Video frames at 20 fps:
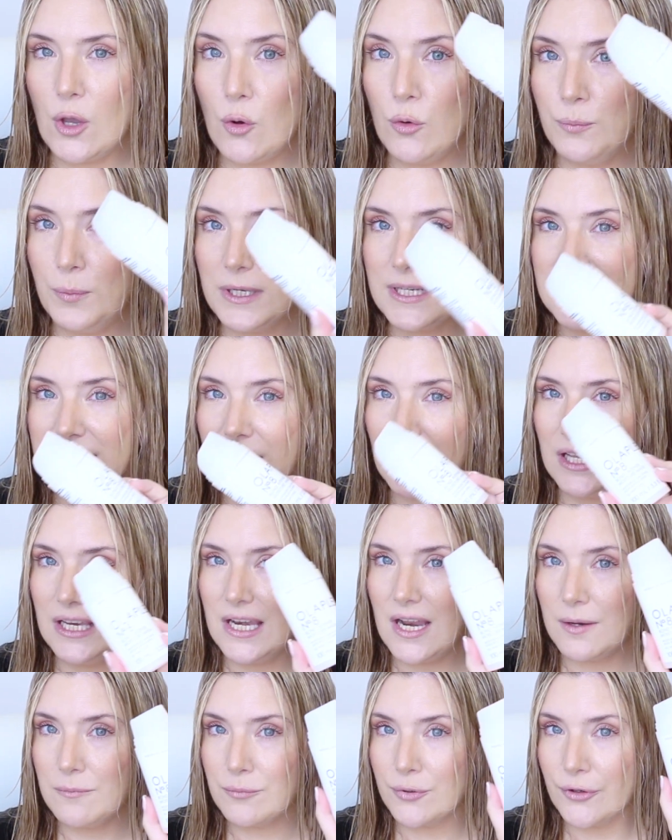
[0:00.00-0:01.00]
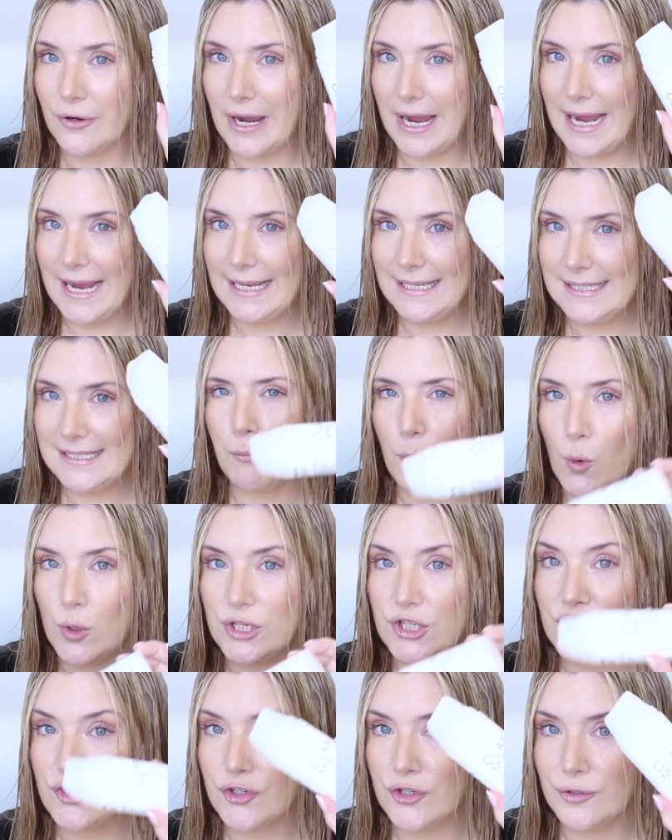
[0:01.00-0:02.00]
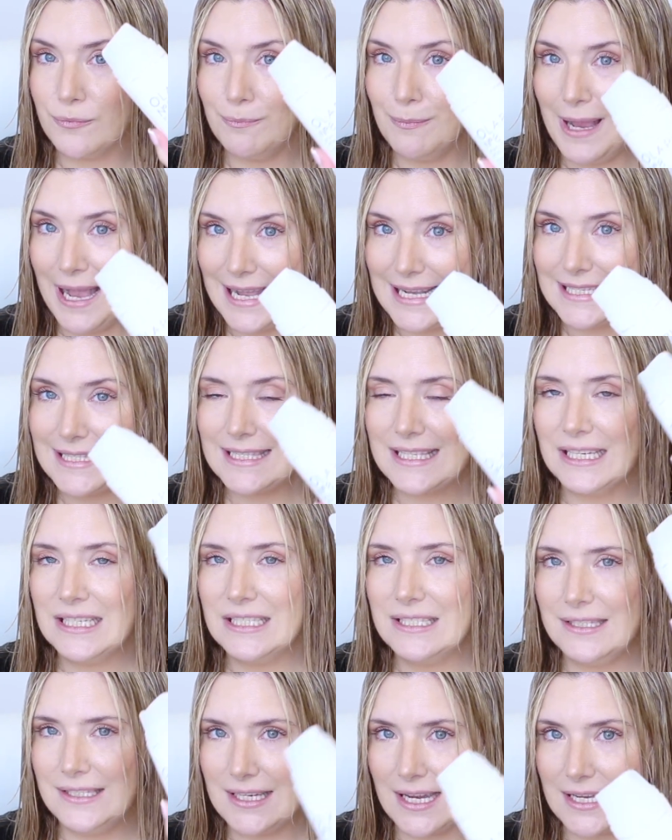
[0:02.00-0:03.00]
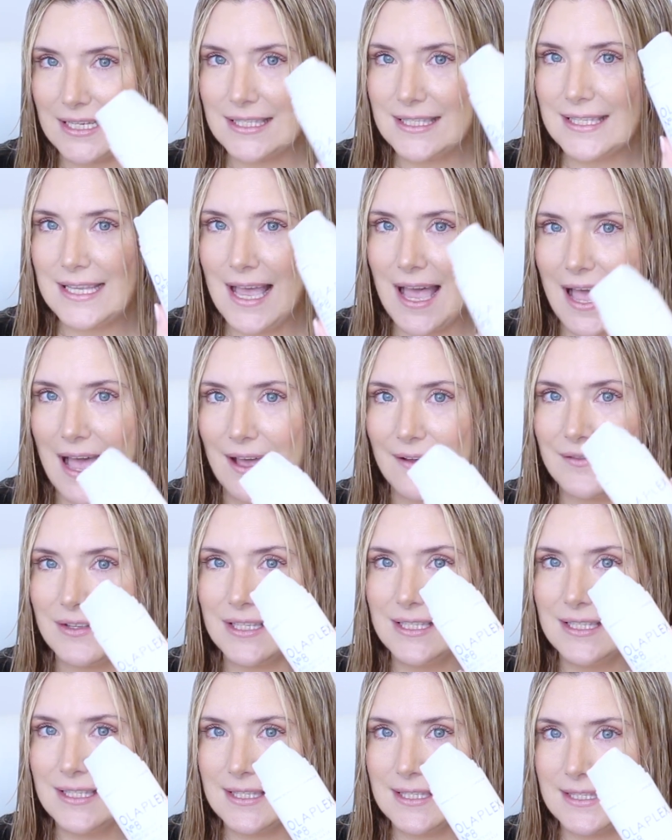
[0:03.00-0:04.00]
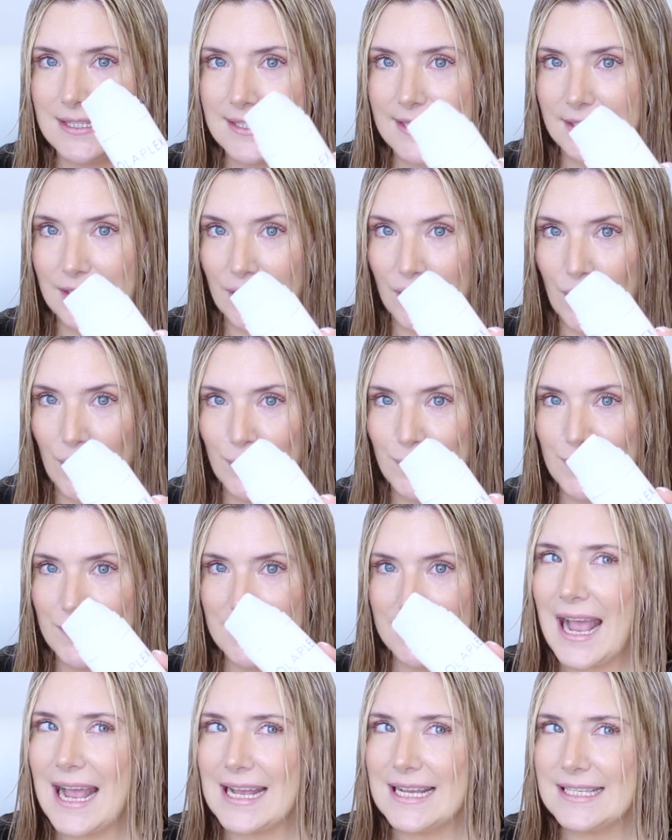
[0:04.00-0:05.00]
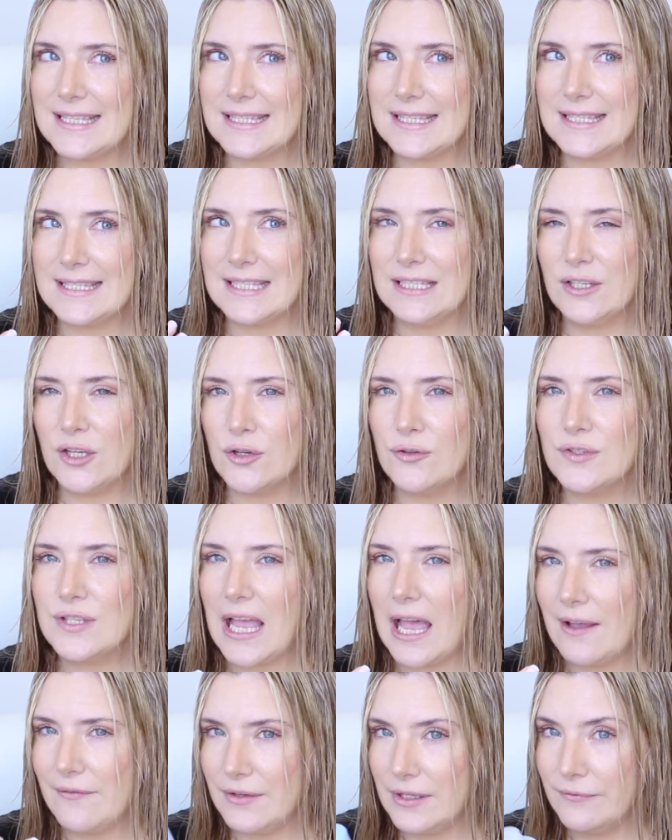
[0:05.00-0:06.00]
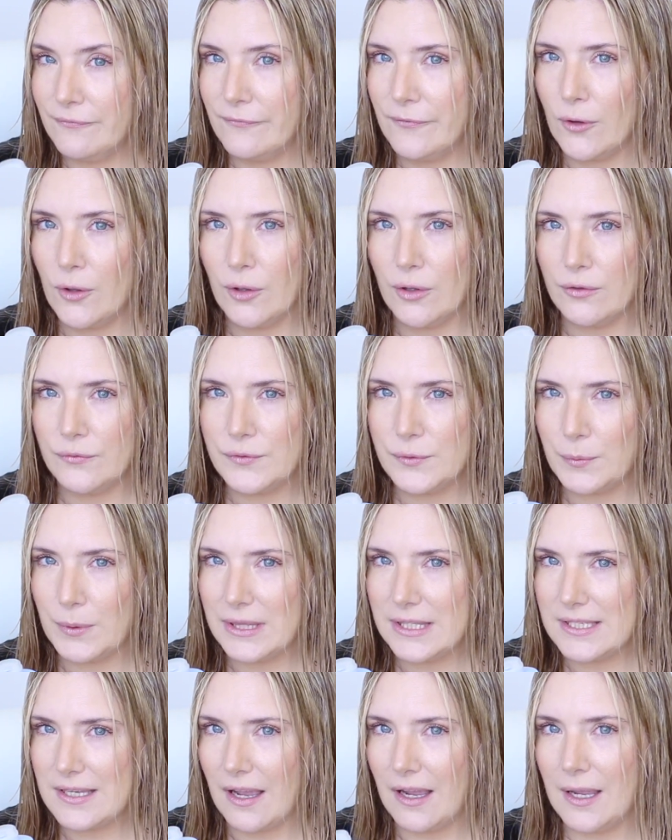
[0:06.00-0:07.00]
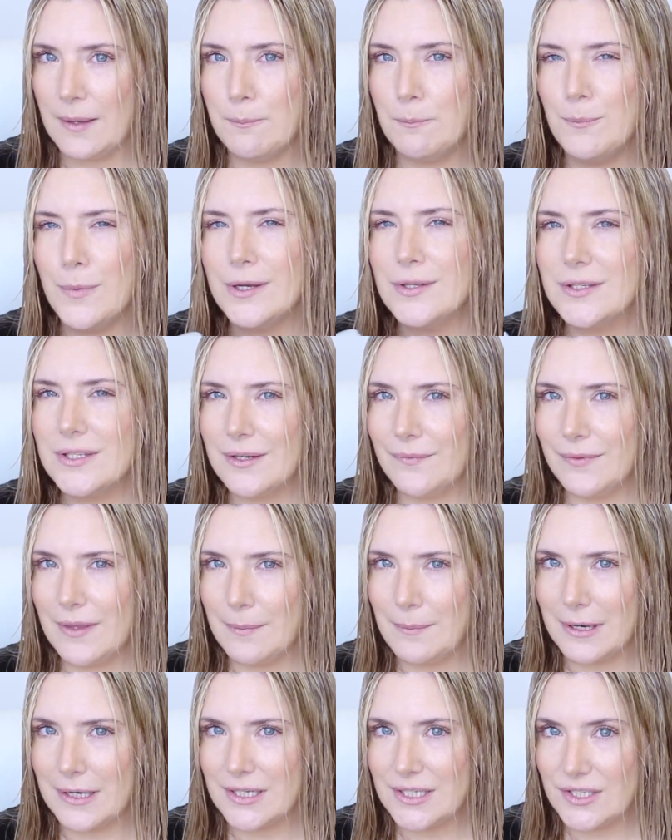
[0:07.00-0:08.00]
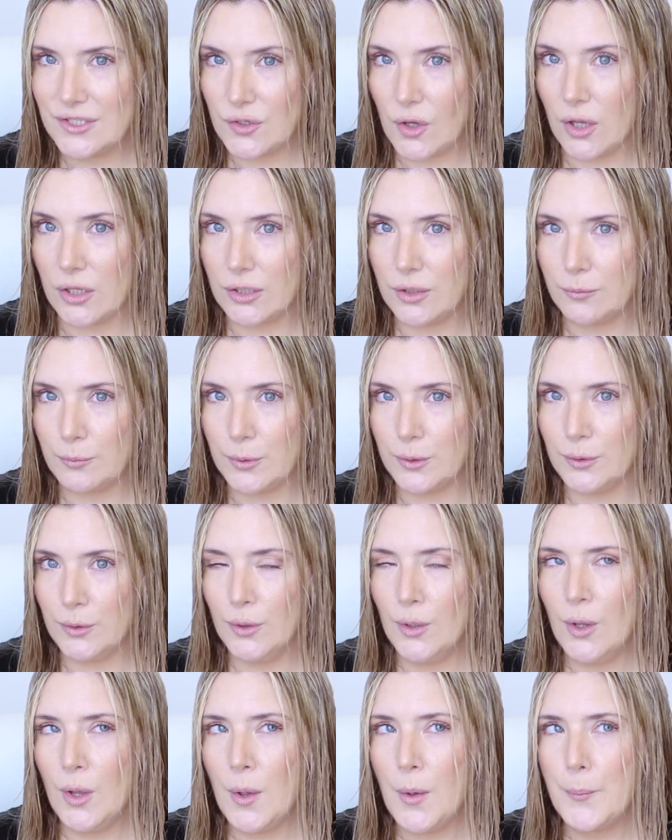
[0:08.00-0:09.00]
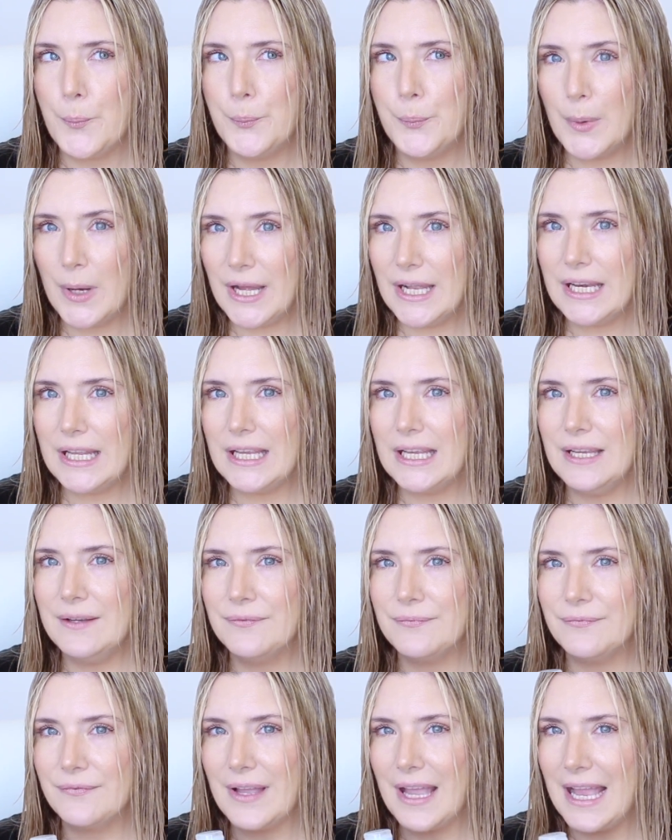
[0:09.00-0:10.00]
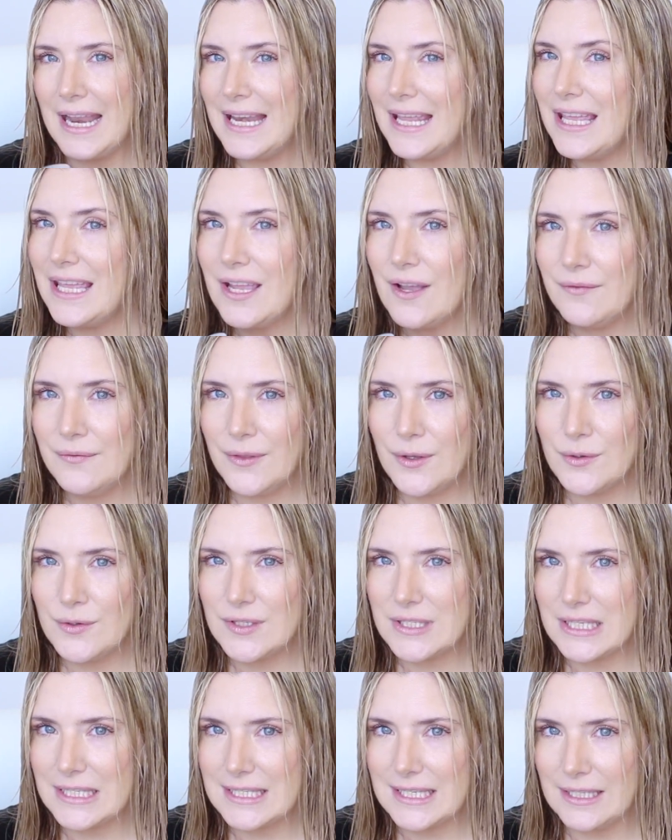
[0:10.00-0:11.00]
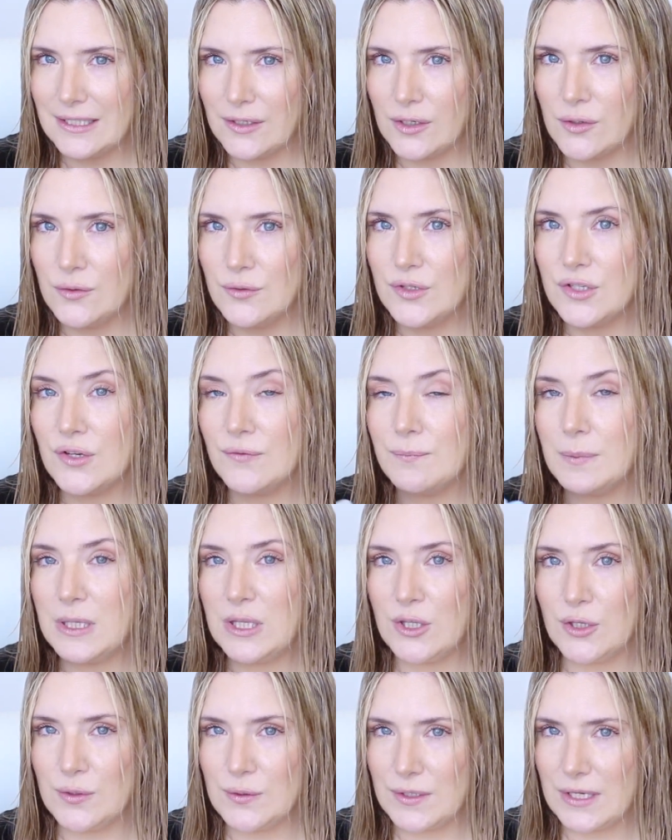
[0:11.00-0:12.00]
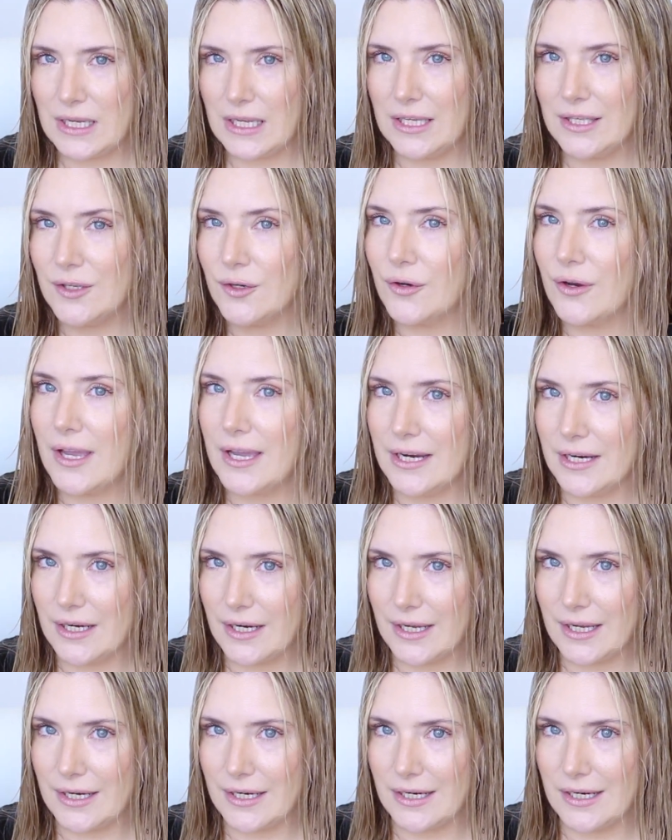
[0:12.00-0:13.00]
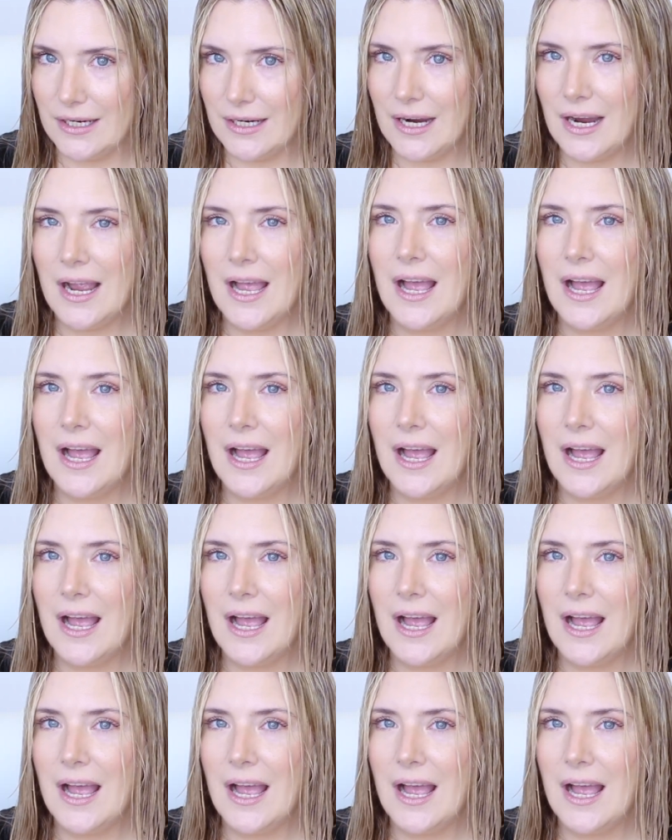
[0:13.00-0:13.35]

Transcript: Opex number 8 moisture mask does have silicones. As silicones have evolved with time, most of them are soluble, but if any of those silicones you've been using in your hair care